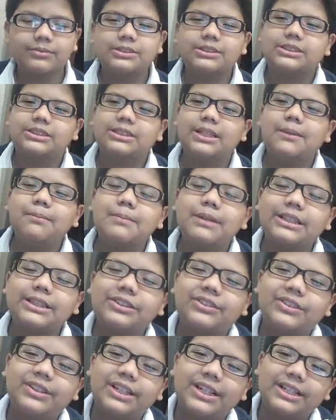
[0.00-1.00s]
Some
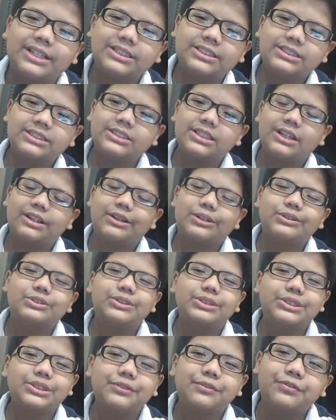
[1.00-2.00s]
bacteria are
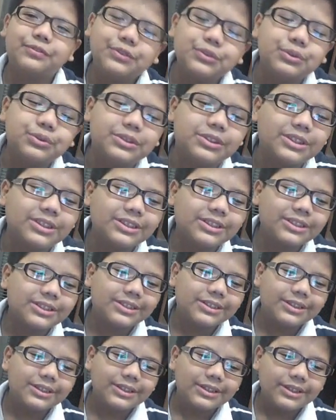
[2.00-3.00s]
also in your food,
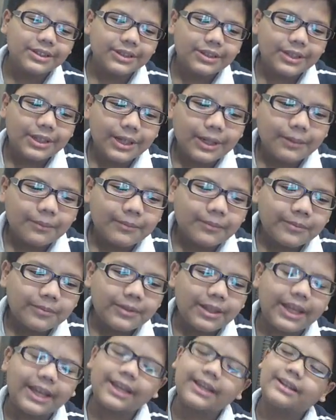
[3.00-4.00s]

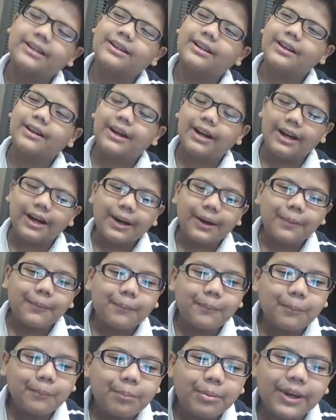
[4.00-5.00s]
like
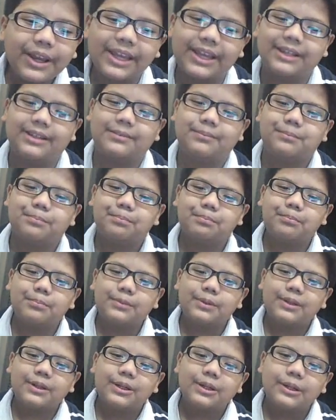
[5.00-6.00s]
bread.
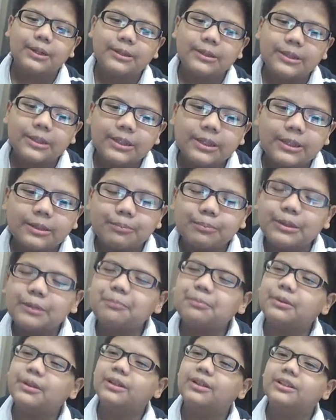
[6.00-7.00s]

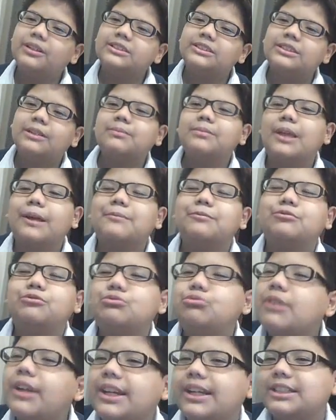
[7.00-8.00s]
People sometimes
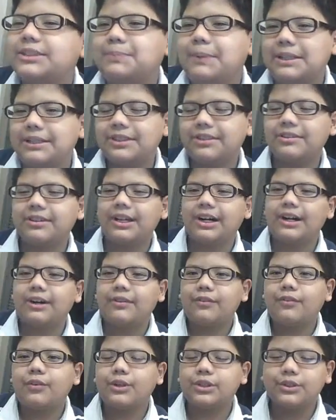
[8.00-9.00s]
raise
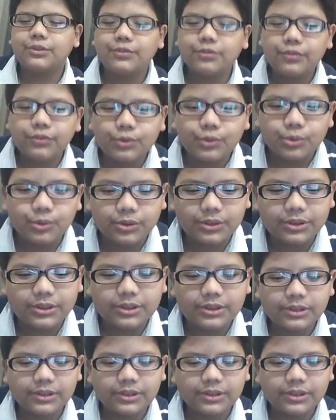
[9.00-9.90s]
bacteria for the food.